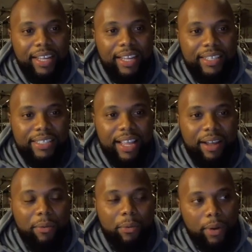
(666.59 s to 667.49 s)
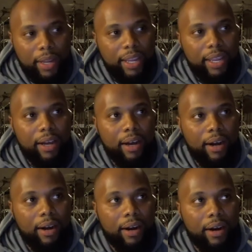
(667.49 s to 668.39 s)
is that we
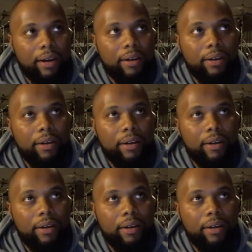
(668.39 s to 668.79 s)
are